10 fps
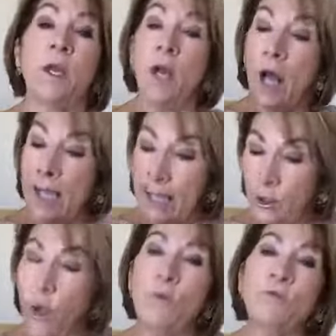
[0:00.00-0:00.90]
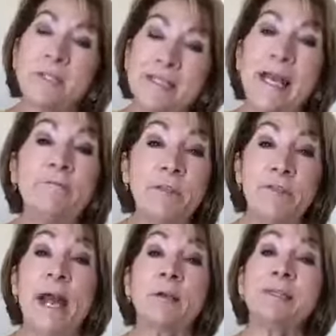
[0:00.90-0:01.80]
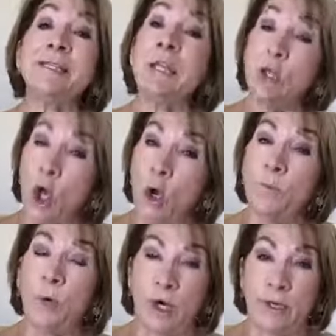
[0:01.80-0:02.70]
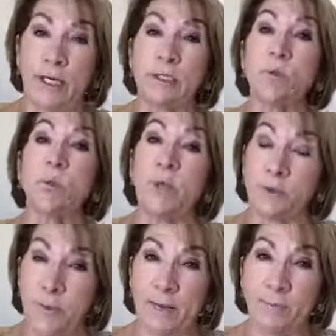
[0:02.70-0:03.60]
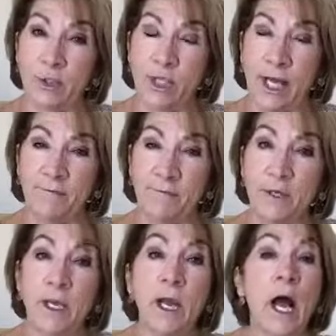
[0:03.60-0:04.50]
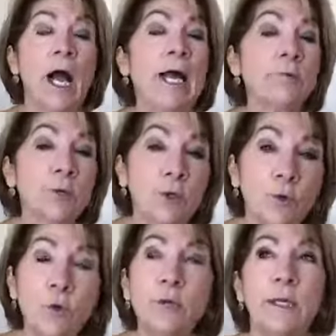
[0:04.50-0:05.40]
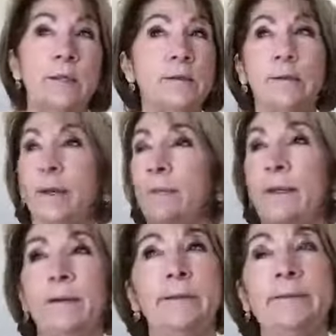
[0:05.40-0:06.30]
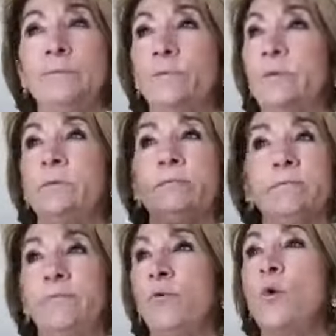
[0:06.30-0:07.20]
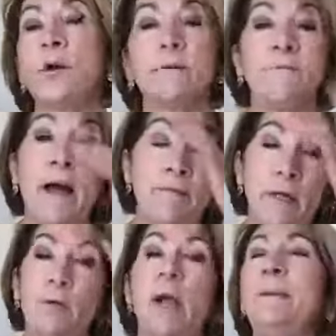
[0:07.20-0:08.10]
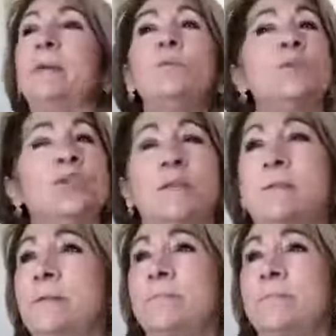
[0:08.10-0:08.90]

I had over 7,000 in-home parties with Pampered Chef. I recruited, I mean, four to 500. I mean, it was just